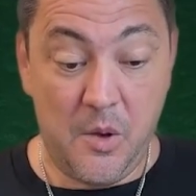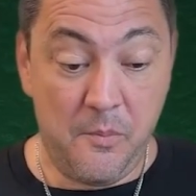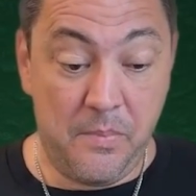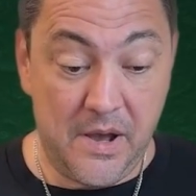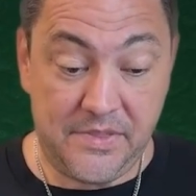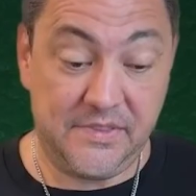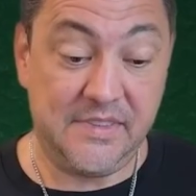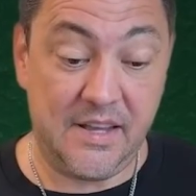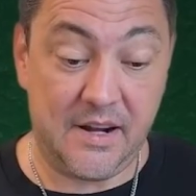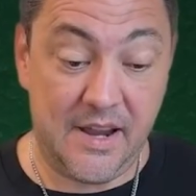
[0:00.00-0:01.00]
But
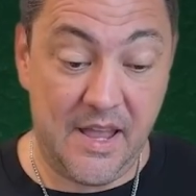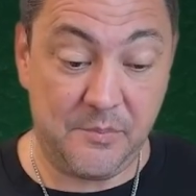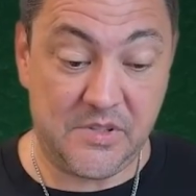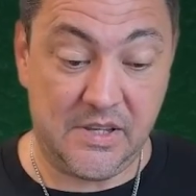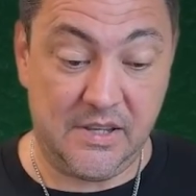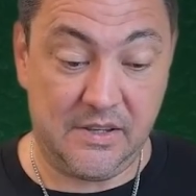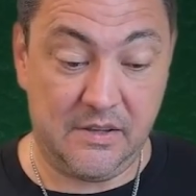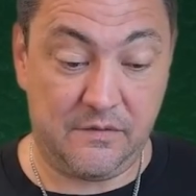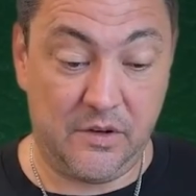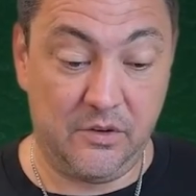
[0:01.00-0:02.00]
they're empty.
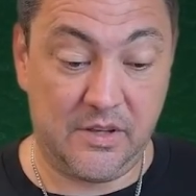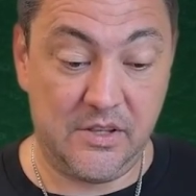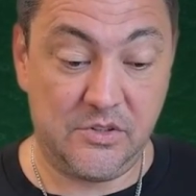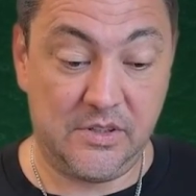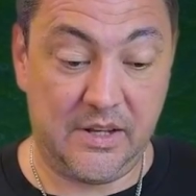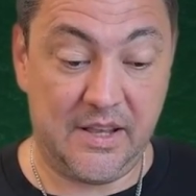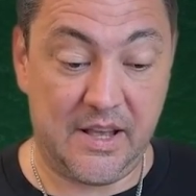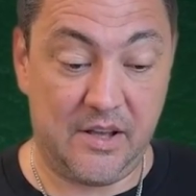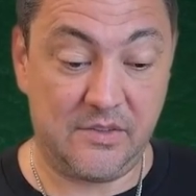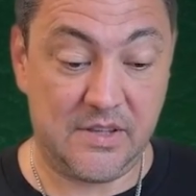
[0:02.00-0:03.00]
If I look into the
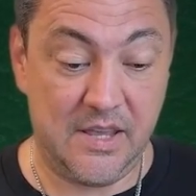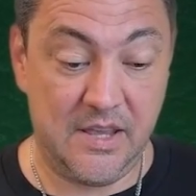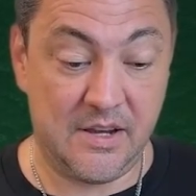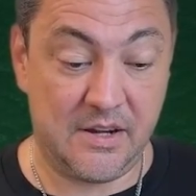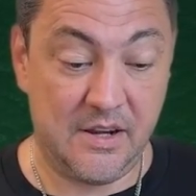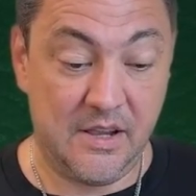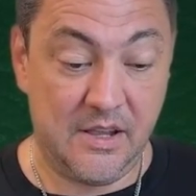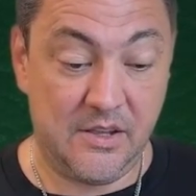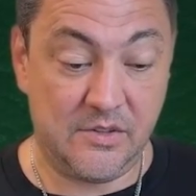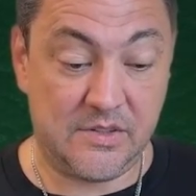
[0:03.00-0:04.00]
Lakehouse here,
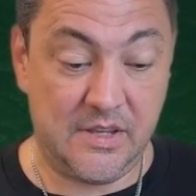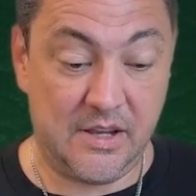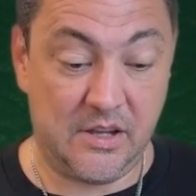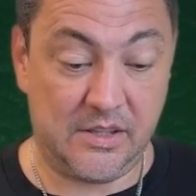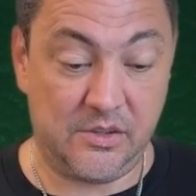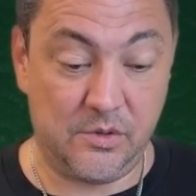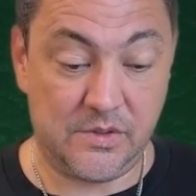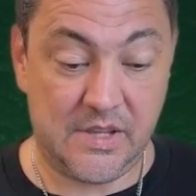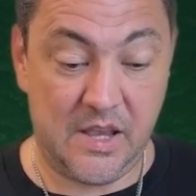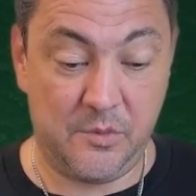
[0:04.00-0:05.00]
you see I got no
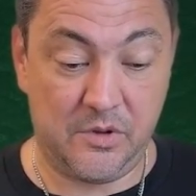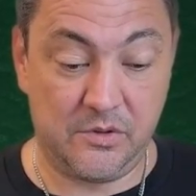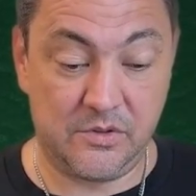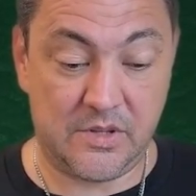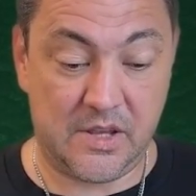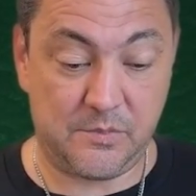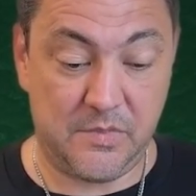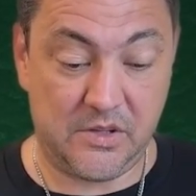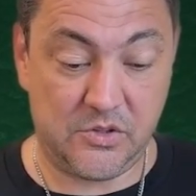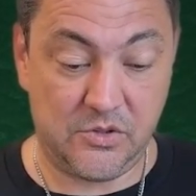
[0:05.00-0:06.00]
tables. Let's
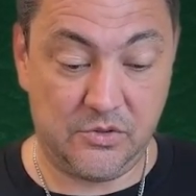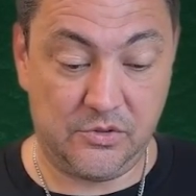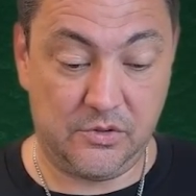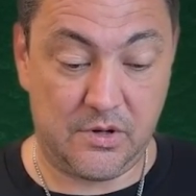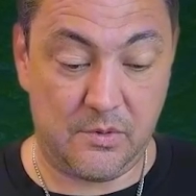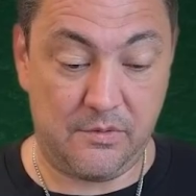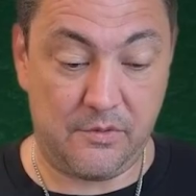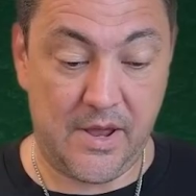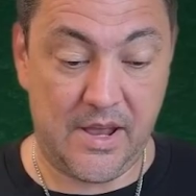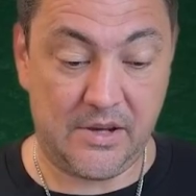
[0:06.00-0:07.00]
make sure, do a
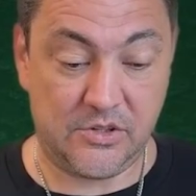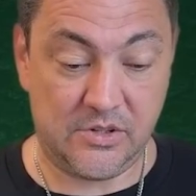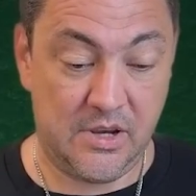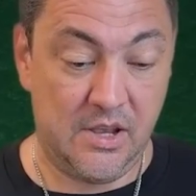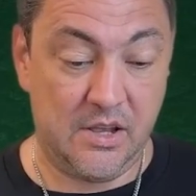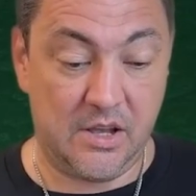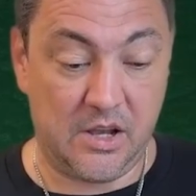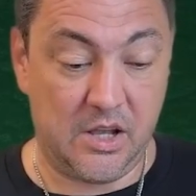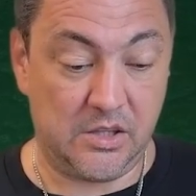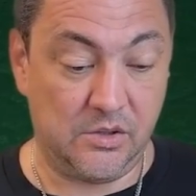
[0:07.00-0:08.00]
refresh. I
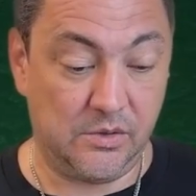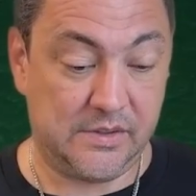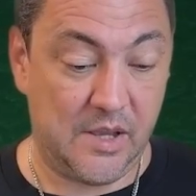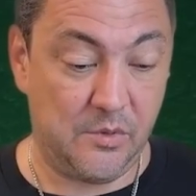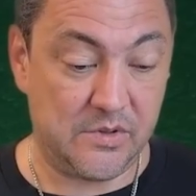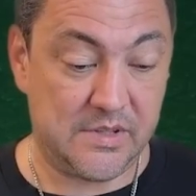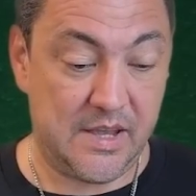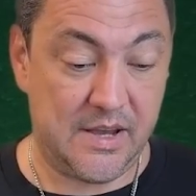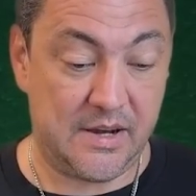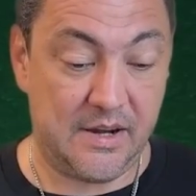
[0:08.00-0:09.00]
got no tables
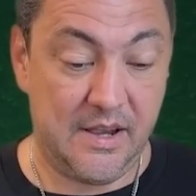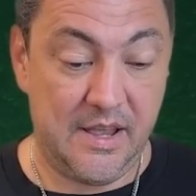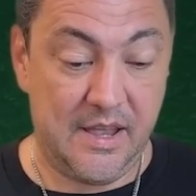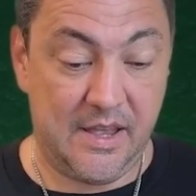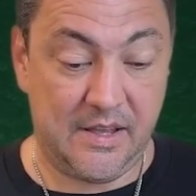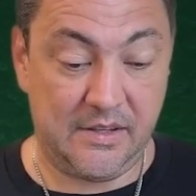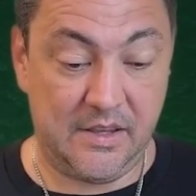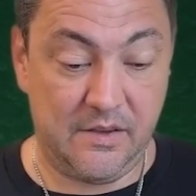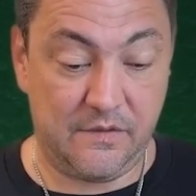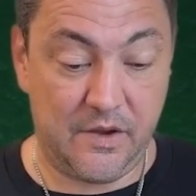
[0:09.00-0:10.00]
there. And
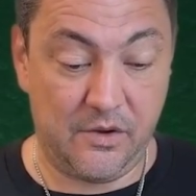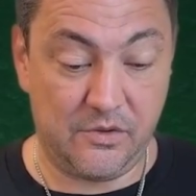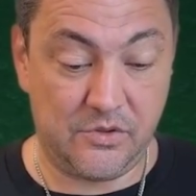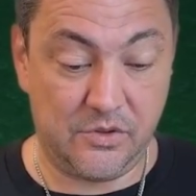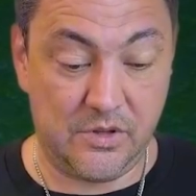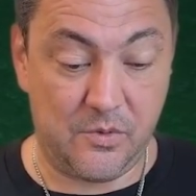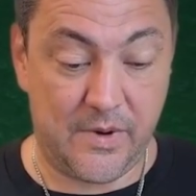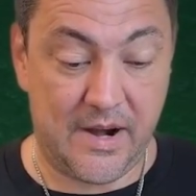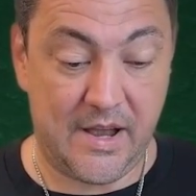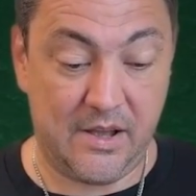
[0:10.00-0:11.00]
if I go to the
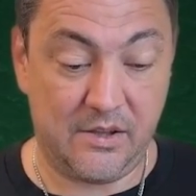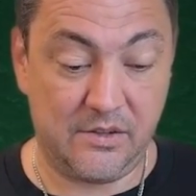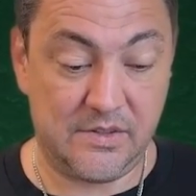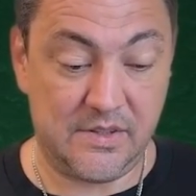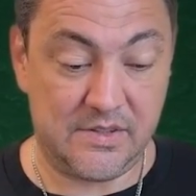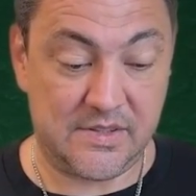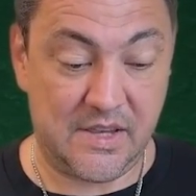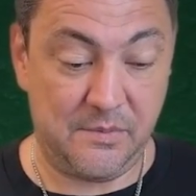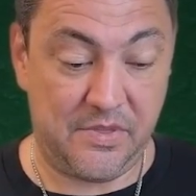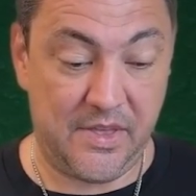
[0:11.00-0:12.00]
warehouse,
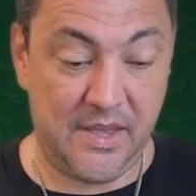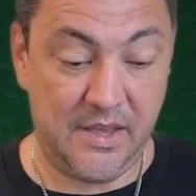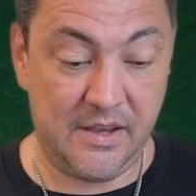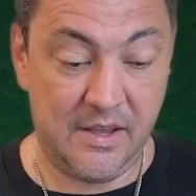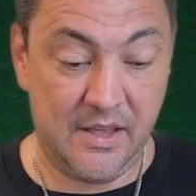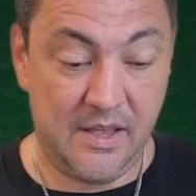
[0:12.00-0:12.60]
same thing.